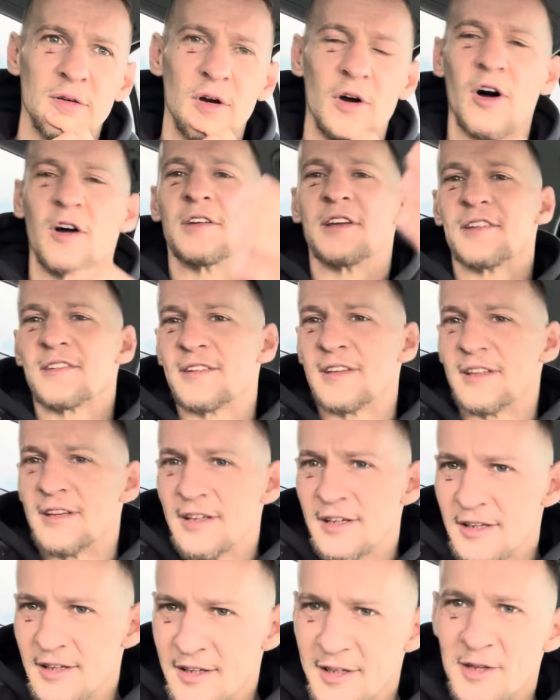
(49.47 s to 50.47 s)
obviously
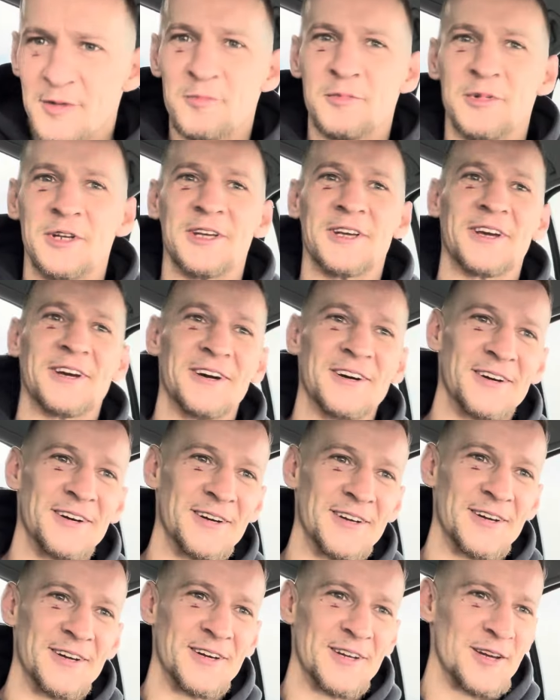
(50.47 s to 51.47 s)
being
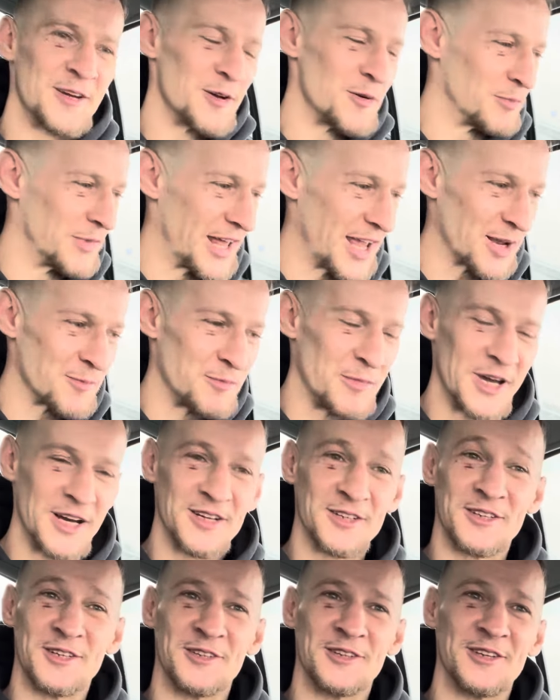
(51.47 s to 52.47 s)
a black
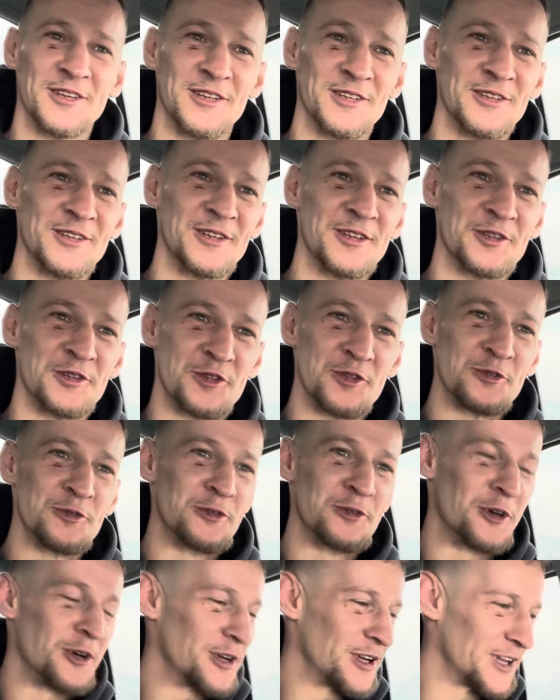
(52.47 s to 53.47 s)
belt in
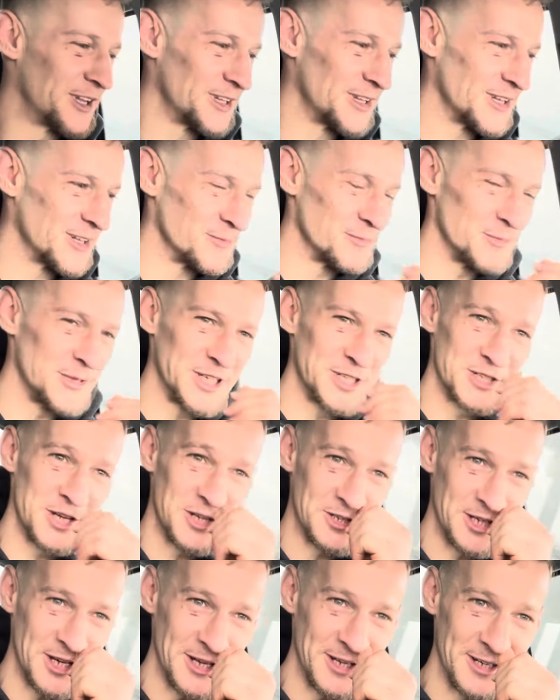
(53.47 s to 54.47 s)
judo and in
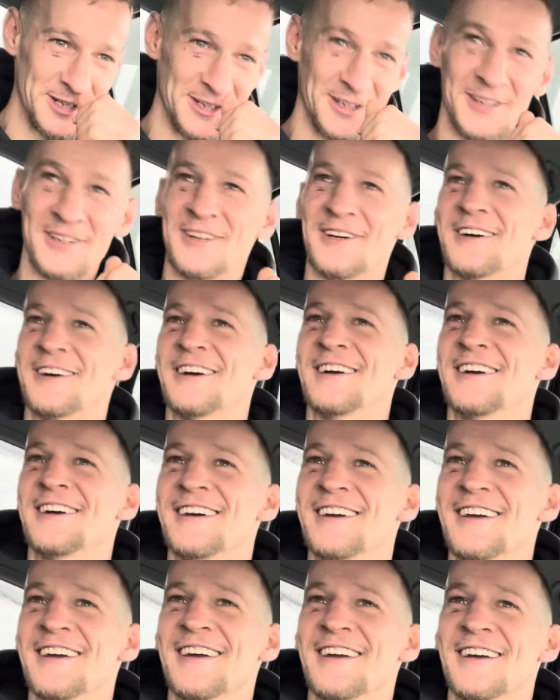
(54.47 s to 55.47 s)
BJJ.
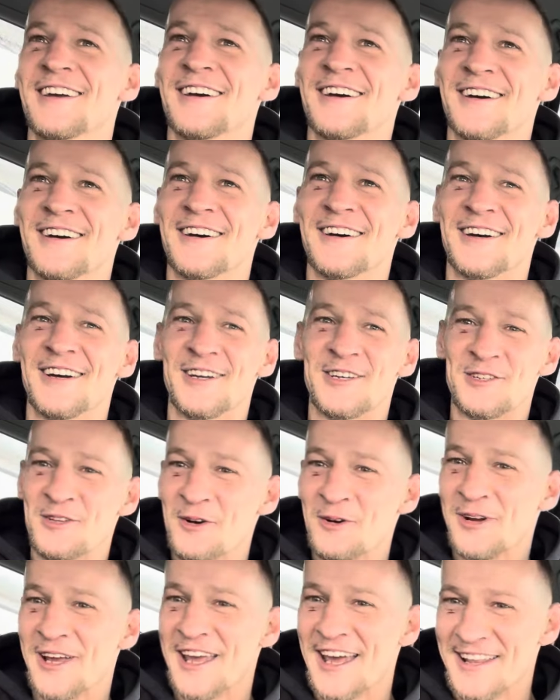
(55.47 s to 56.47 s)
You
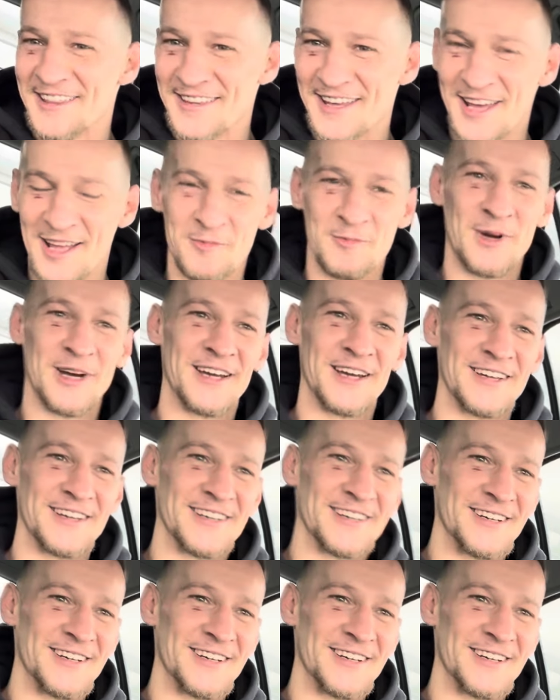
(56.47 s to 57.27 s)
don't get that by